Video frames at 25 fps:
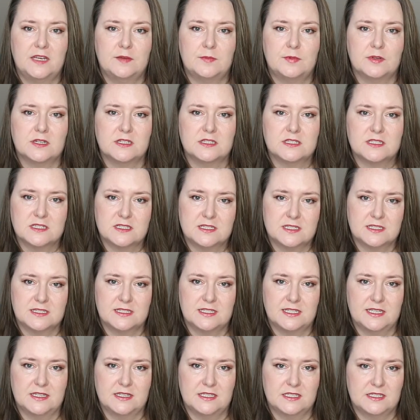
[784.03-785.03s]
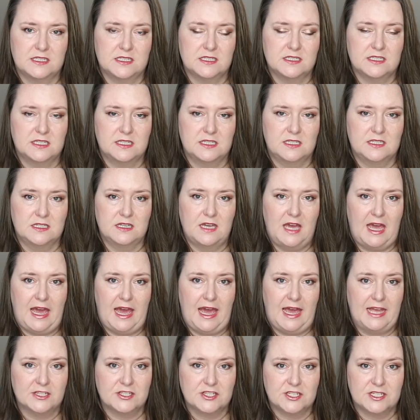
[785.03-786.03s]
it because it's a scent that doesn't
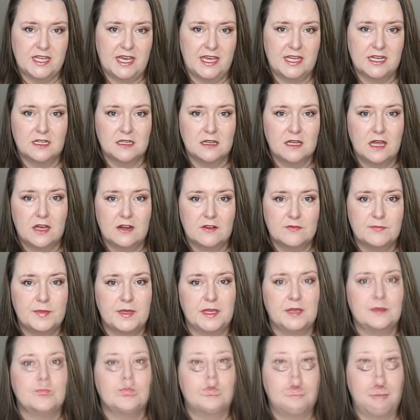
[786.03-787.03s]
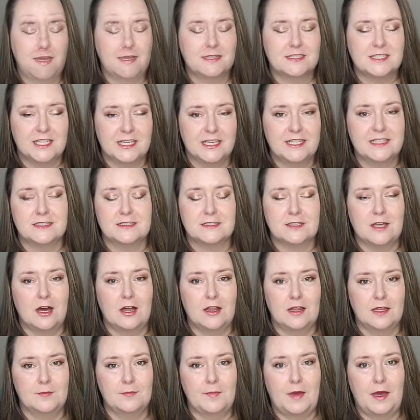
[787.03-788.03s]
agitate a lot of people. My kids
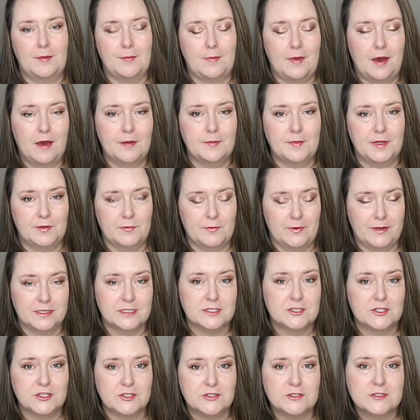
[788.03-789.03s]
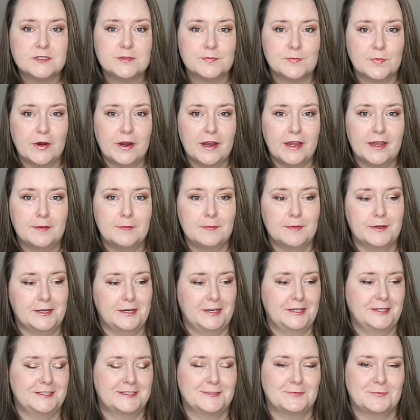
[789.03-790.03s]
call it my mommy rescue spray
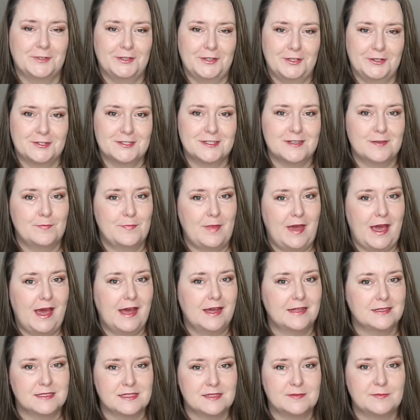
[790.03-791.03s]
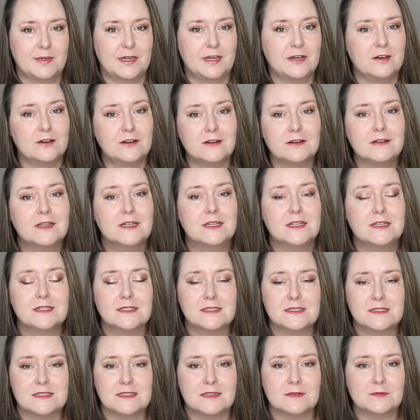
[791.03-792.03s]
because when there's a bad smell,
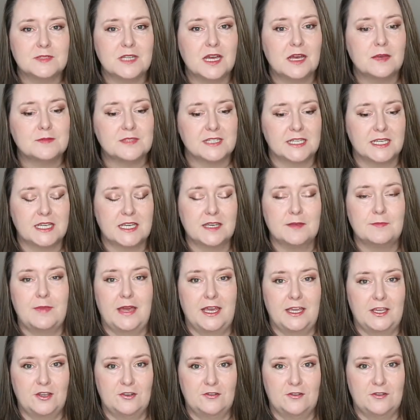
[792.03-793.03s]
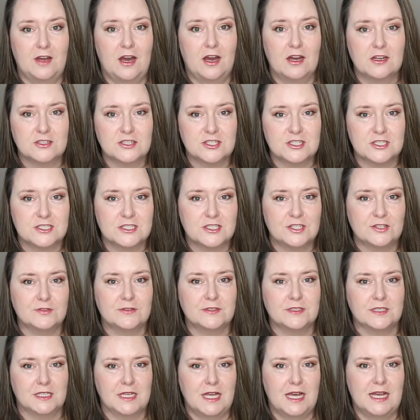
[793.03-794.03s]
sometimes it can make you nauseous too,
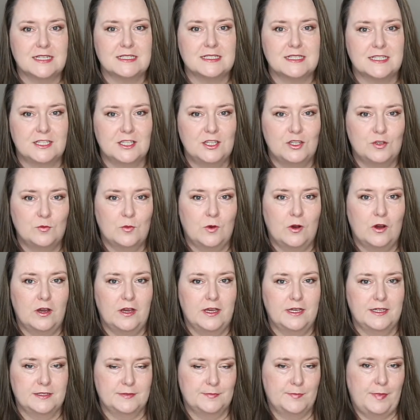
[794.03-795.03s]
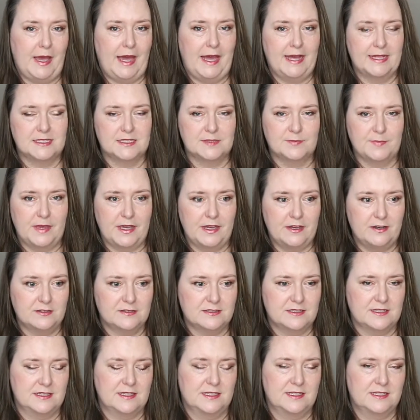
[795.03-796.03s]
and the last thing you want is bad
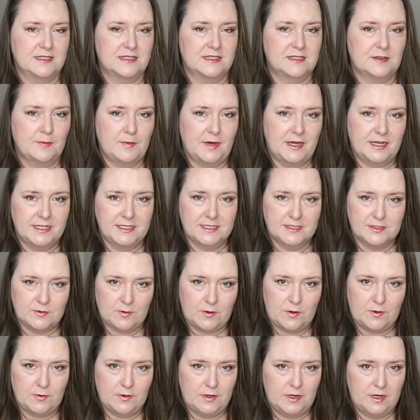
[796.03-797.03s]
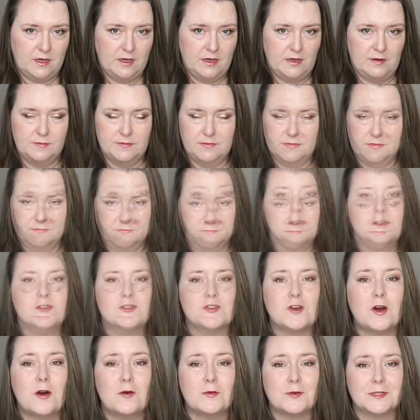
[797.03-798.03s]
smells and then somebody's throwing up.
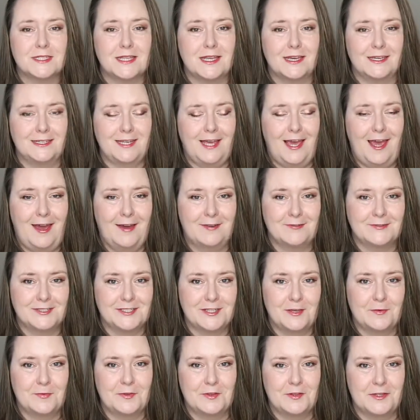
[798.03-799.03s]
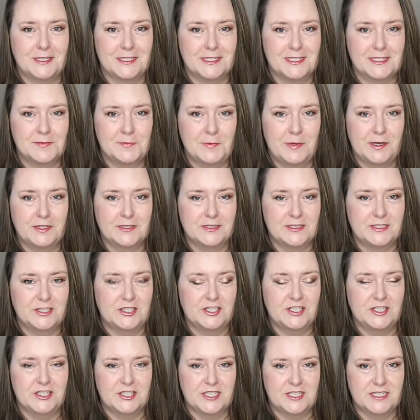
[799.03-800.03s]
So I always like to have something that smells
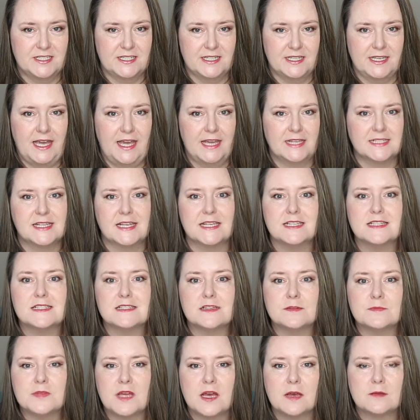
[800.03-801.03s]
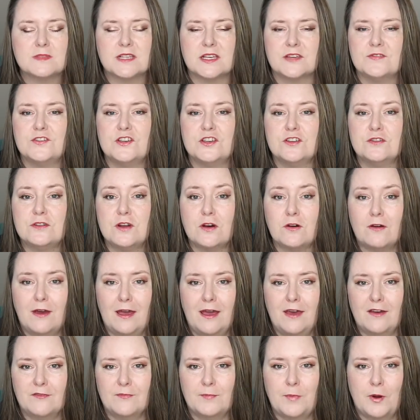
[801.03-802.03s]
good just in case. And sometimes if you don't
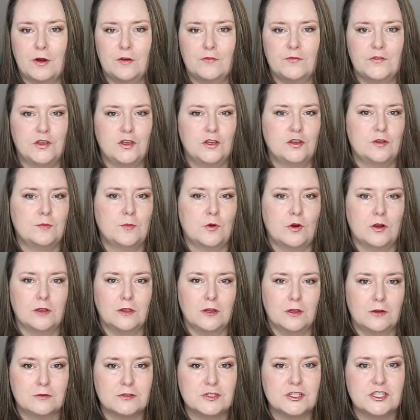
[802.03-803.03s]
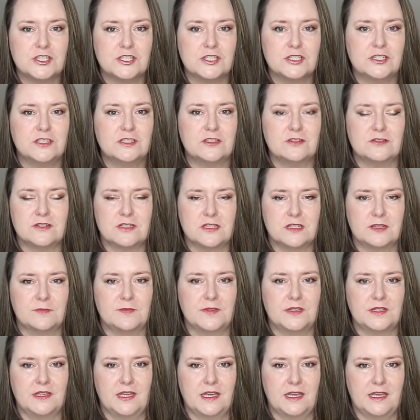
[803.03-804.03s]
have perfume or lotion or
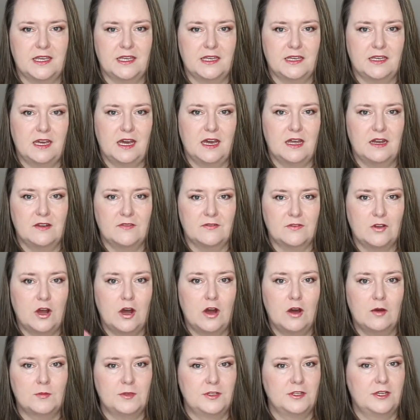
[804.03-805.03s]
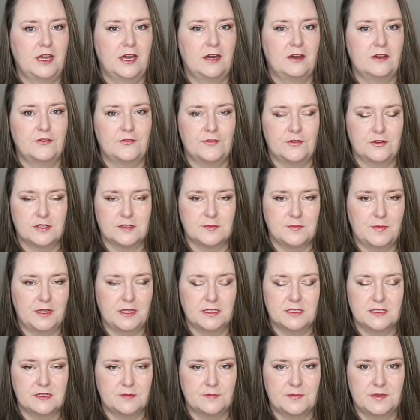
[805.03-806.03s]
something that can kind of calm you down if you're
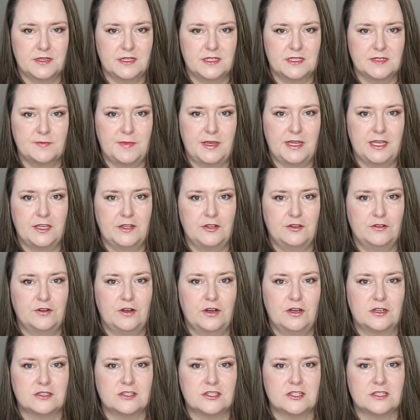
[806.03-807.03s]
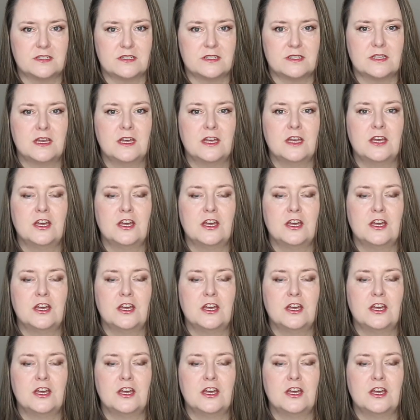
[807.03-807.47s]
smelling something that's making you nauseous,